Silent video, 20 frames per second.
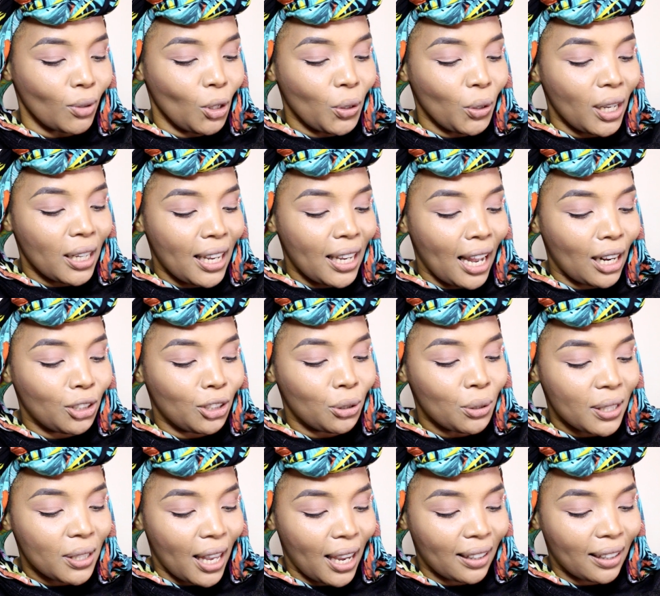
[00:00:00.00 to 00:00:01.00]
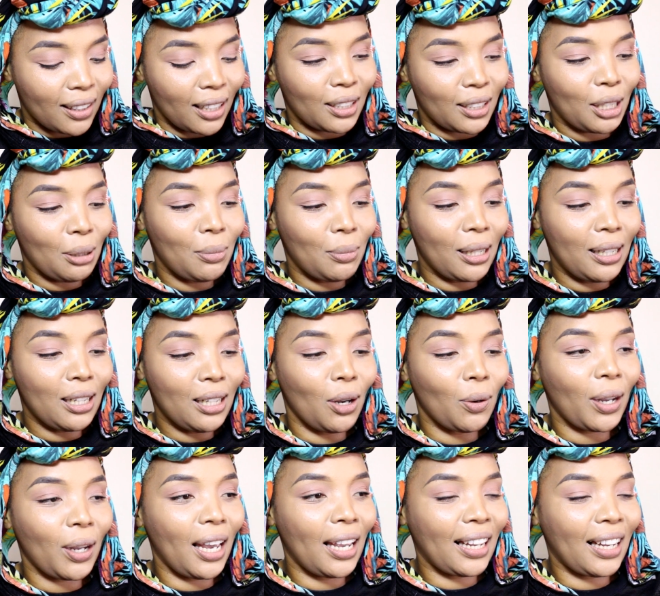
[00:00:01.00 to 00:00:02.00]
Okay, Cal, you take that chameleon.
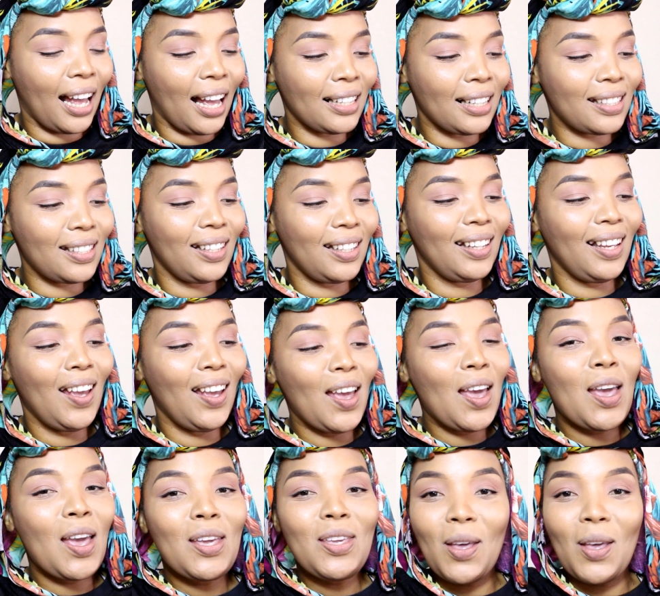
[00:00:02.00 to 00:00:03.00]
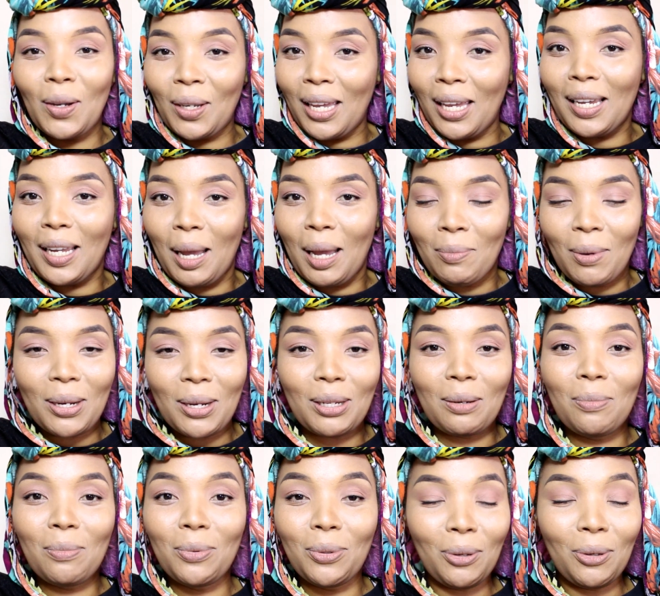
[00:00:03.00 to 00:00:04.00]
Okay, guys, y'all can come and
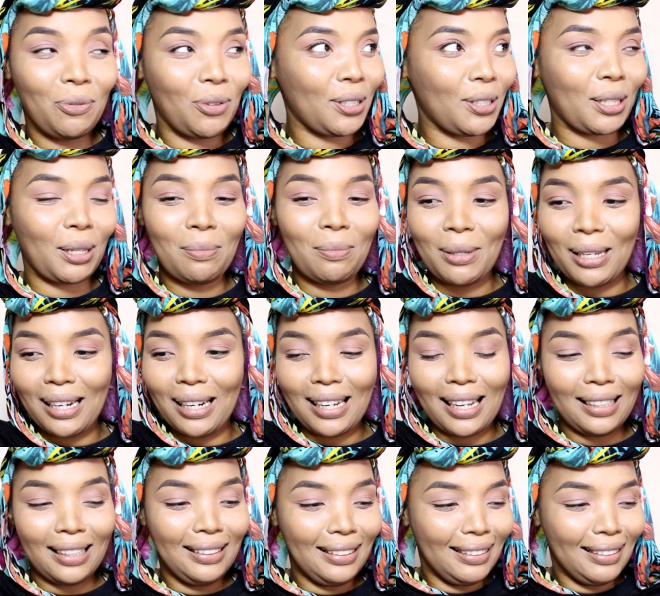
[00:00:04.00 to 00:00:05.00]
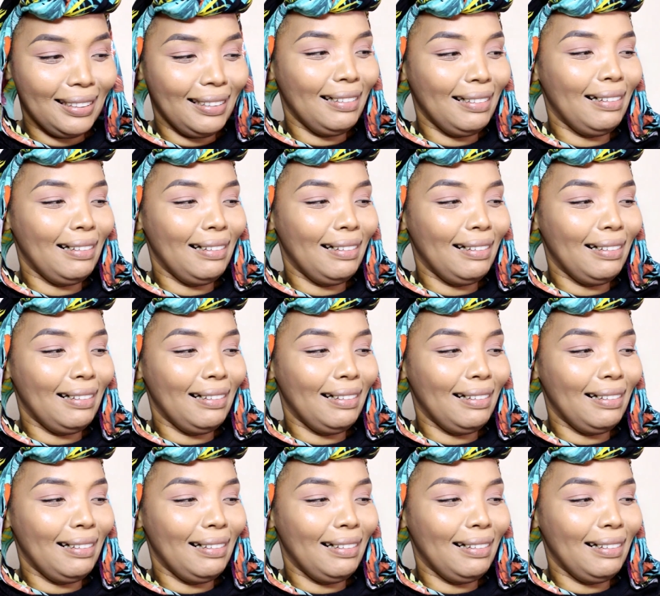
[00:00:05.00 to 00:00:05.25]
remove this chameleon.